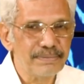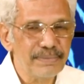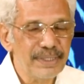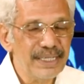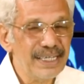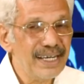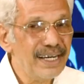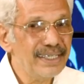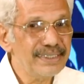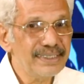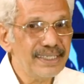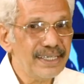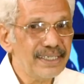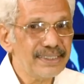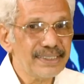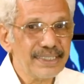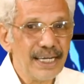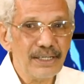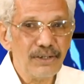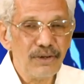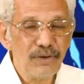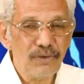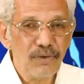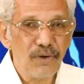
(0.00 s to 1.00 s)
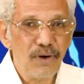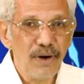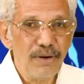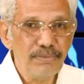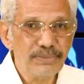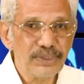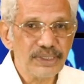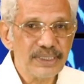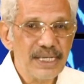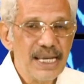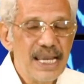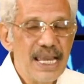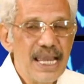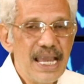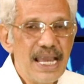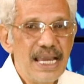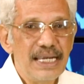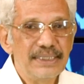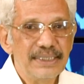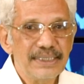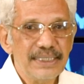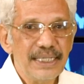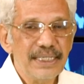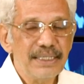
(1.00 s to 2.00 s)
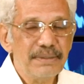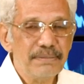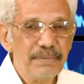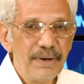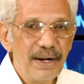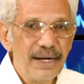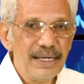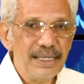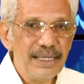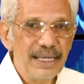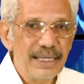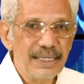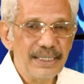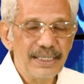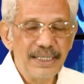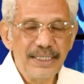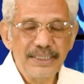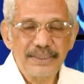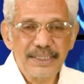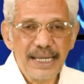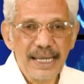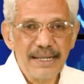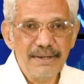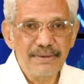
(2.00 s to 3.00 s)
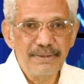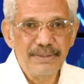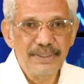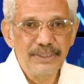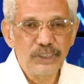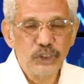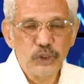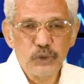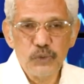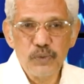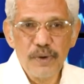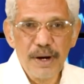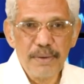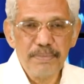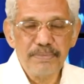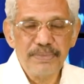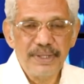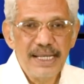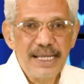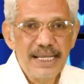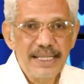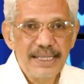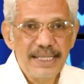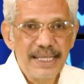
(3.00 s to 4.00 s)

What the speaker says: Because there are cytochromes inside the body, and these can chew up,